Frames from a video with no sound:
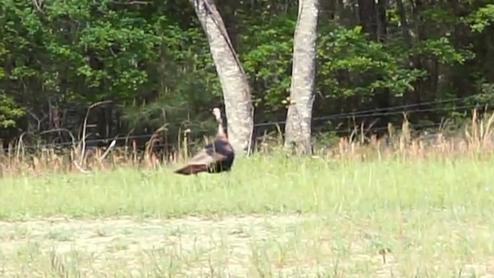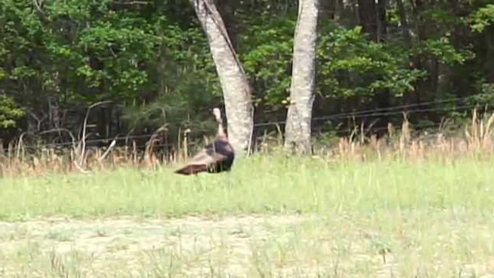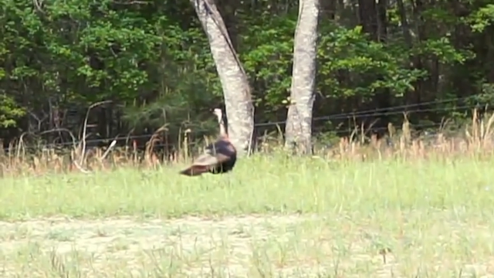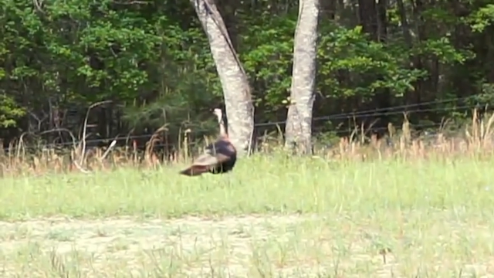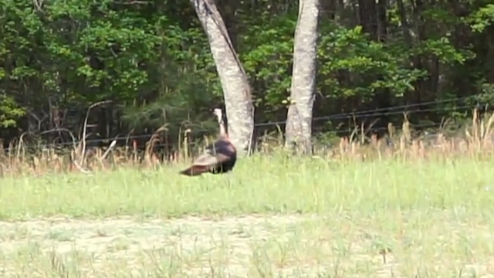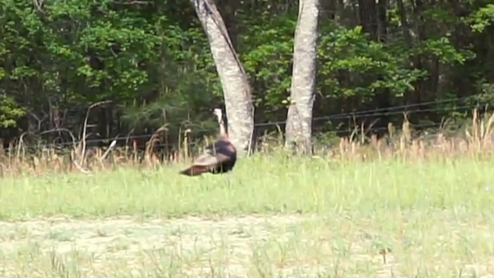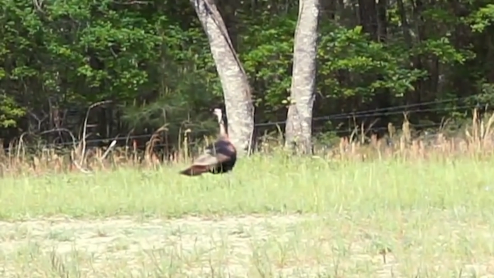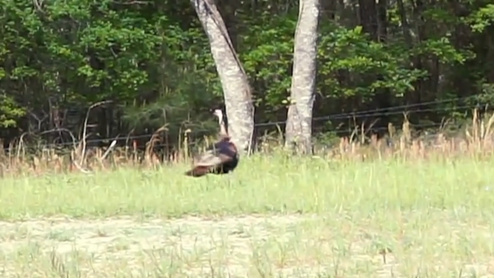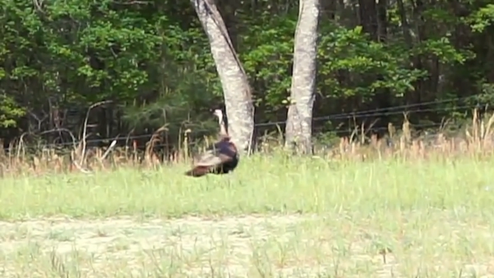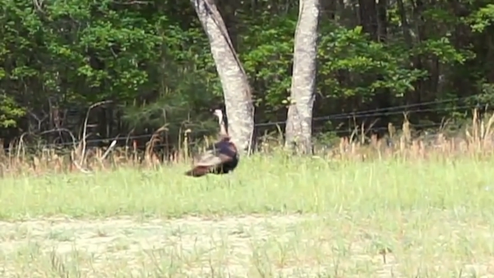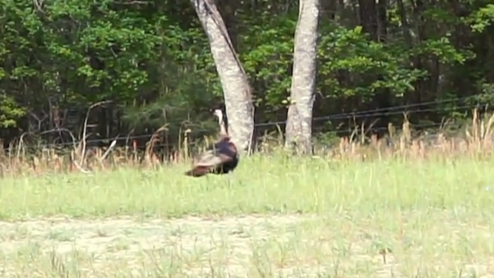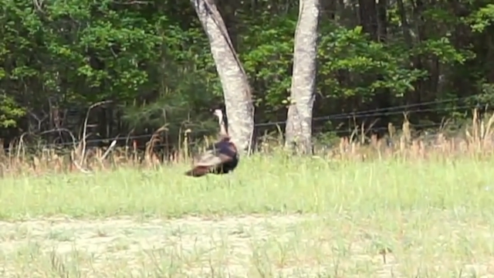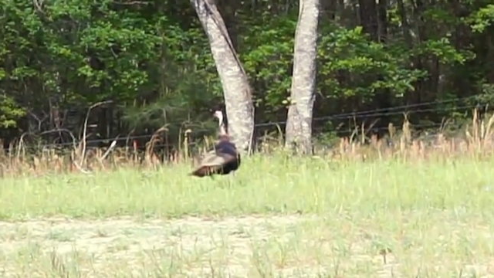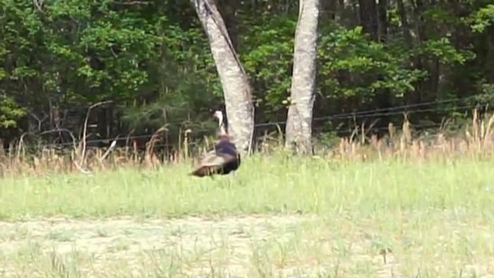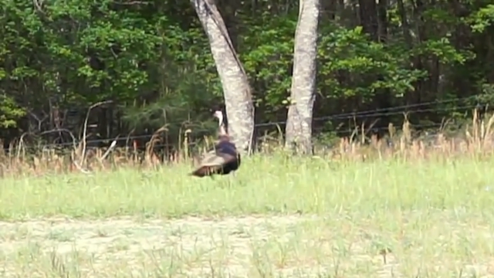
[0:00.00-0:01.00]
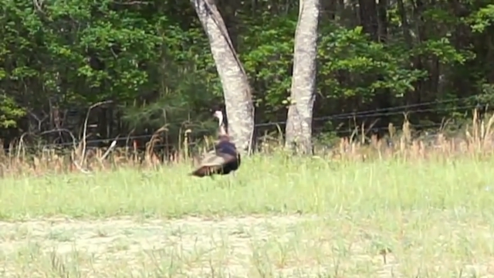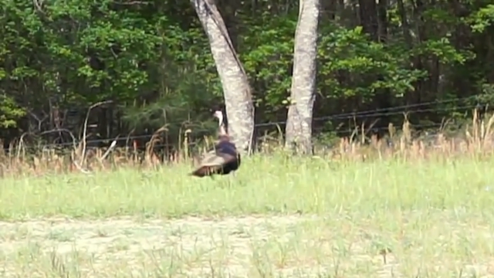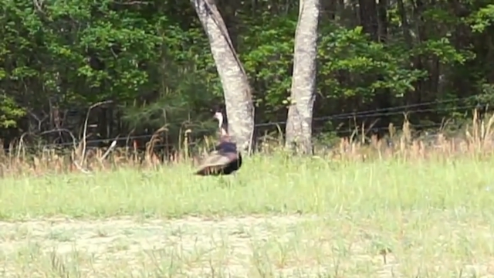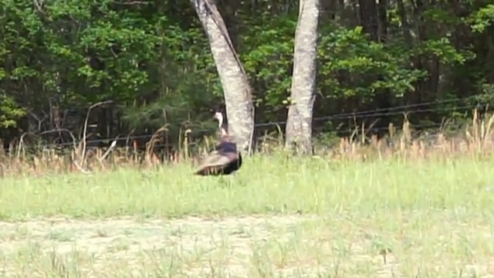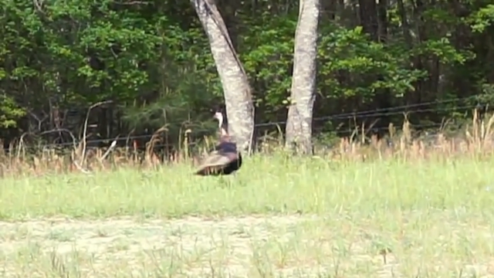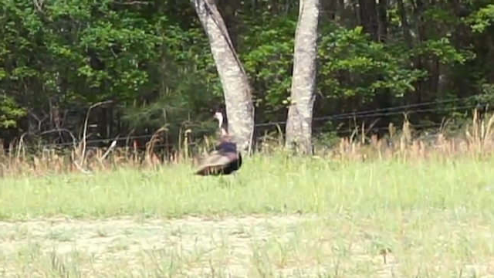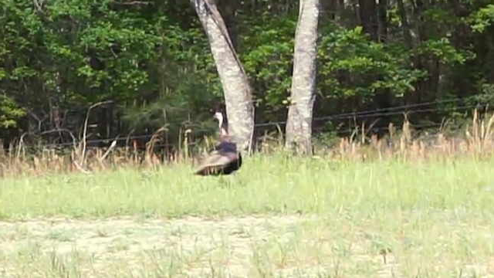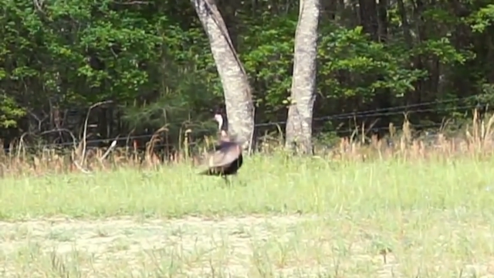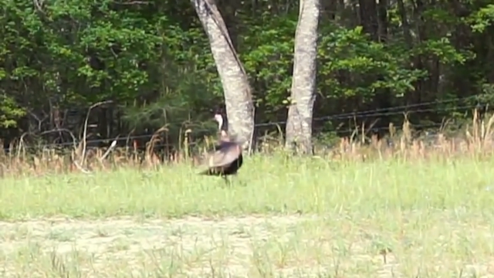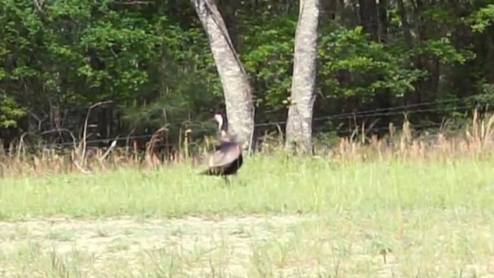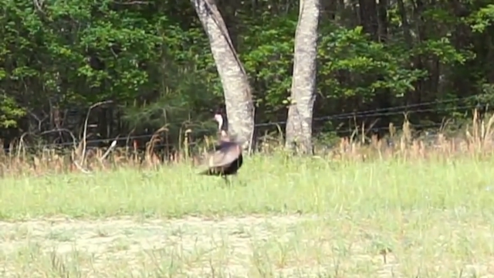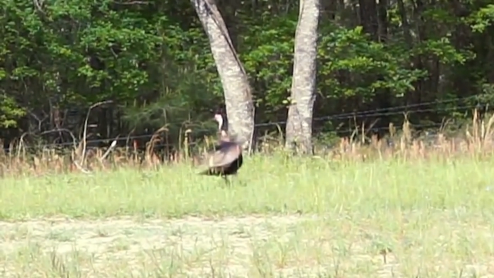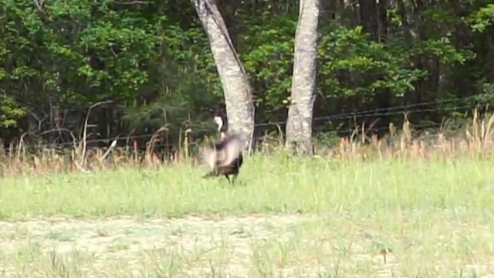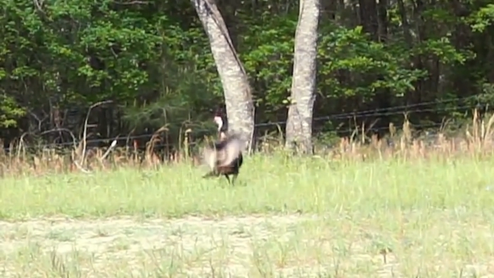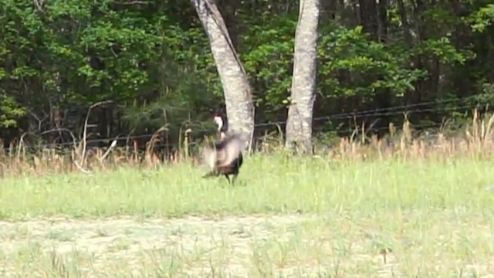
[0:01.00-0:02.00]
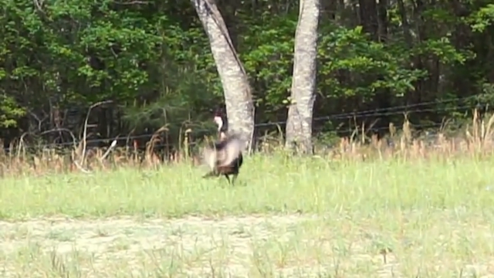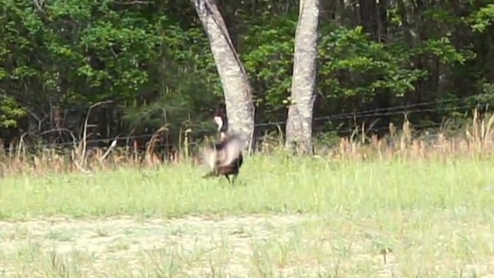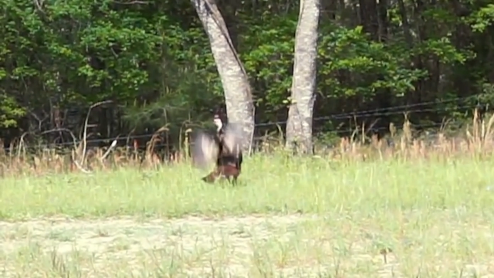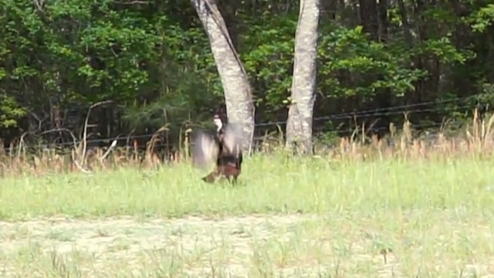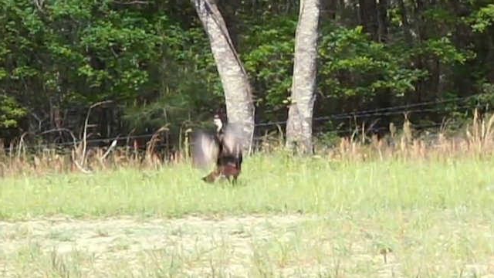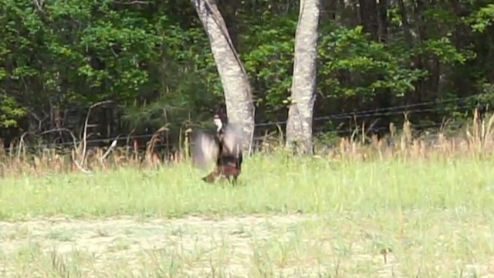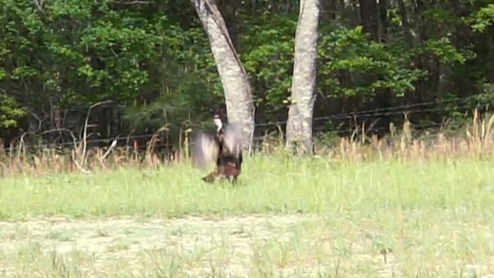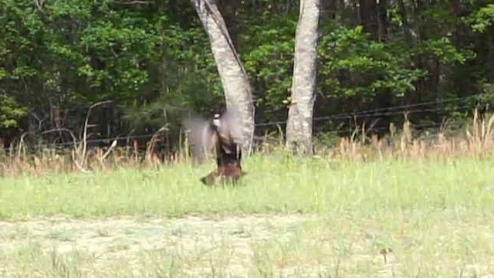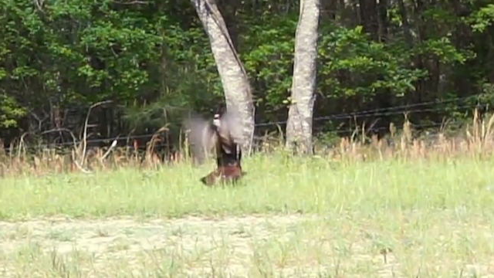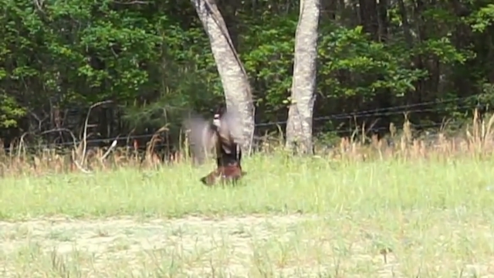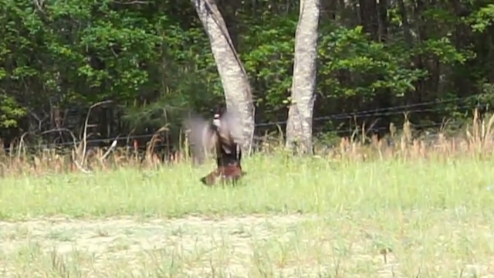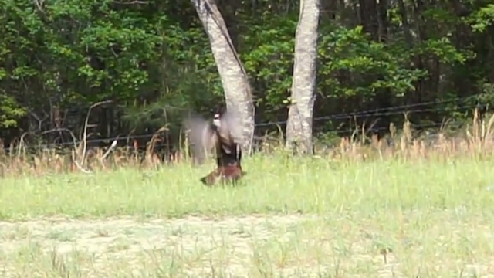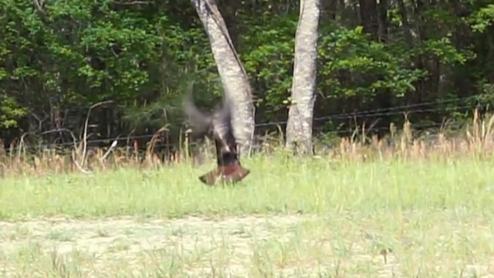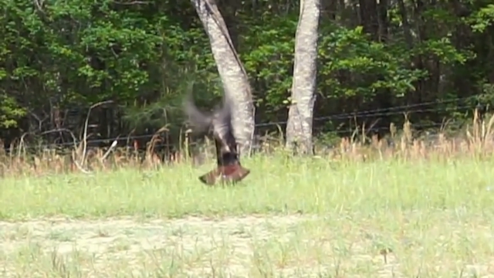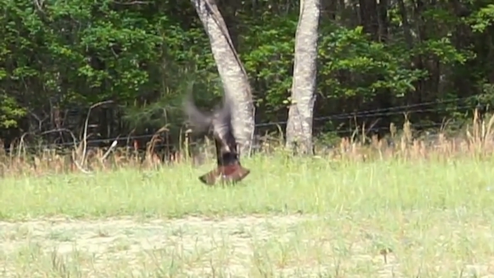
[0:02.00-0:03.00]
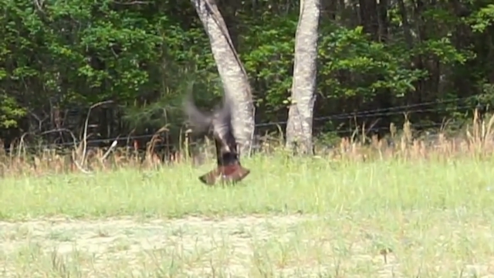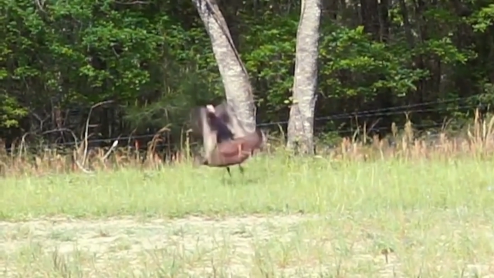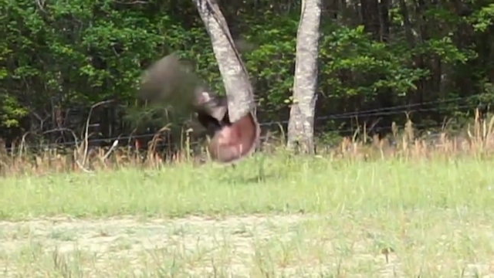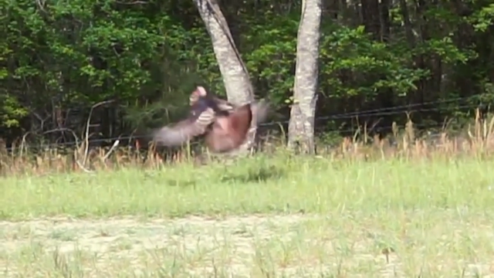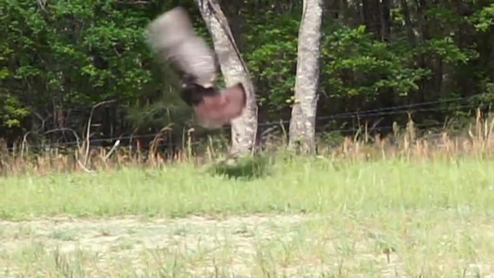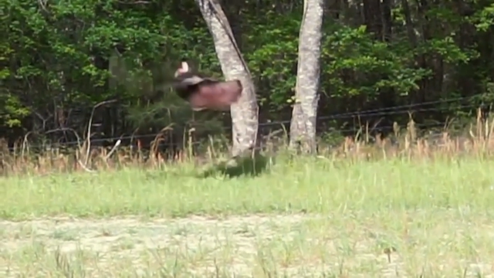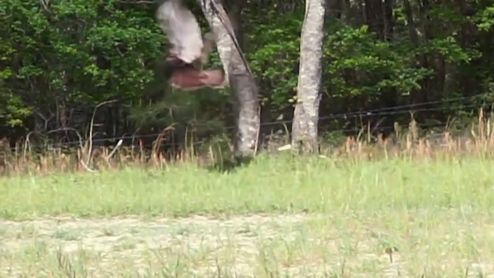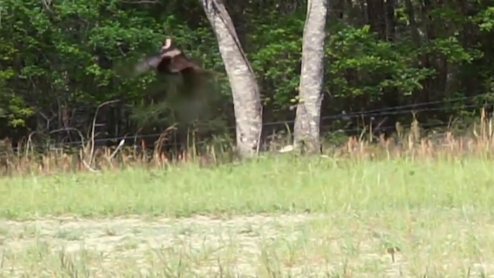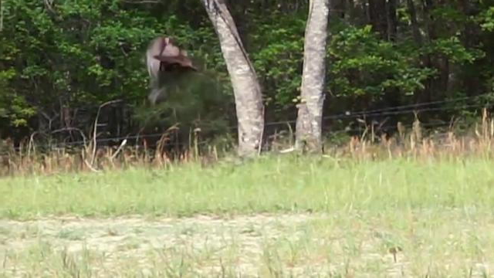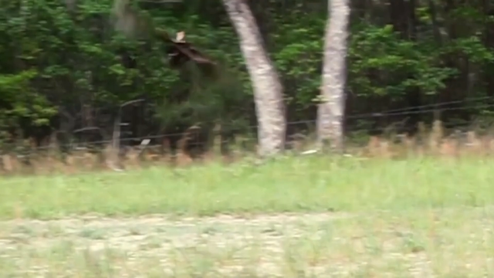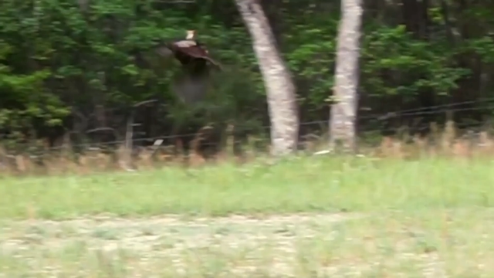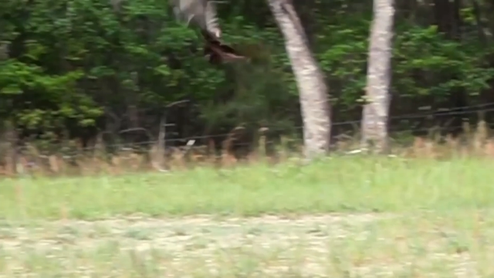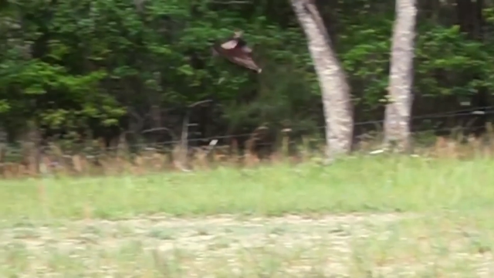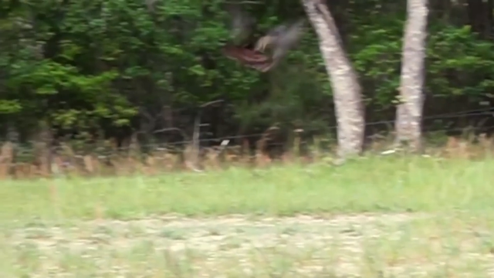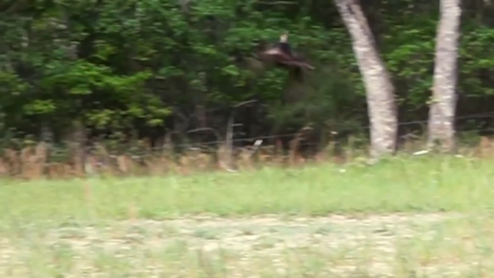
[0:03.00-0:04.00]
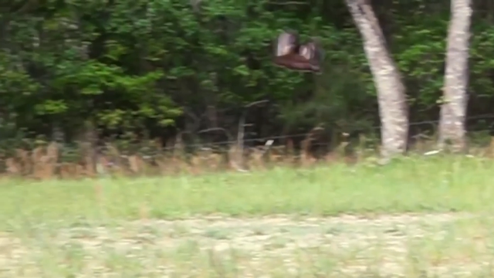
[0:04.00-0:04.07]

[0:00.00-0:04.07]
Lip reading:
(no speaker visible)